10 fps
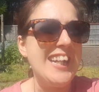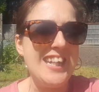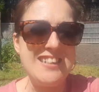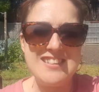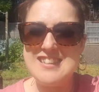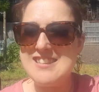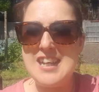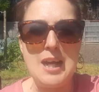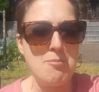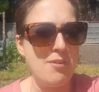It is
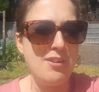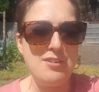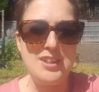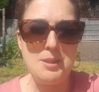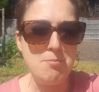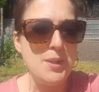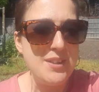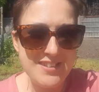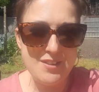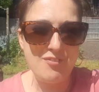absolutely
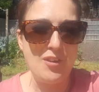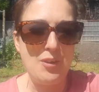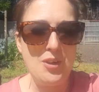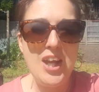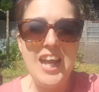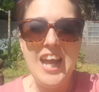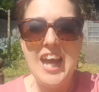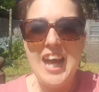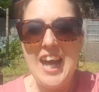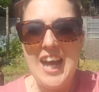beautiful
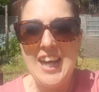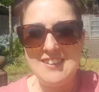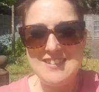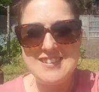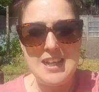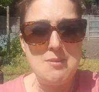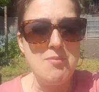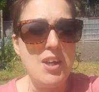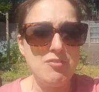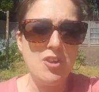and um,
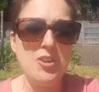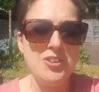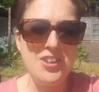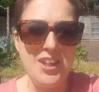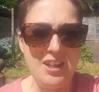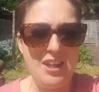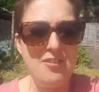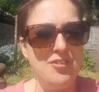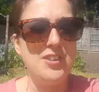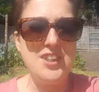I've done a
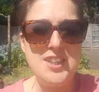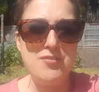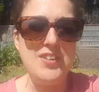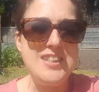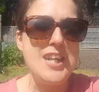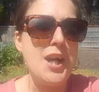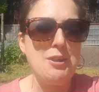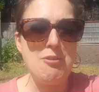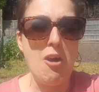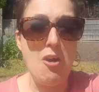footage
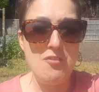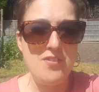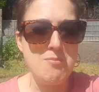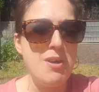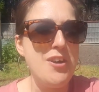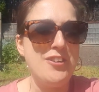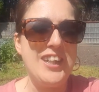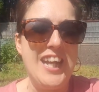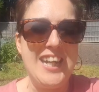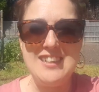video of the
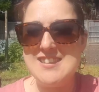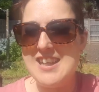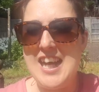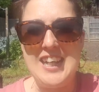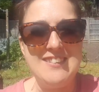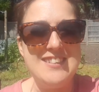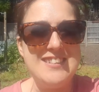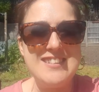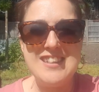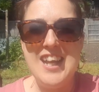market
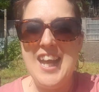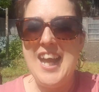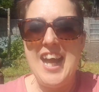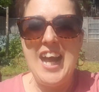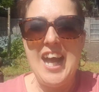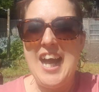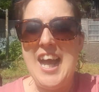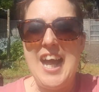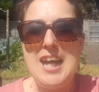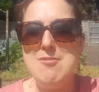and
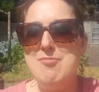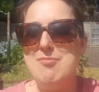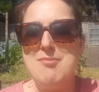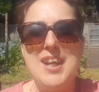um,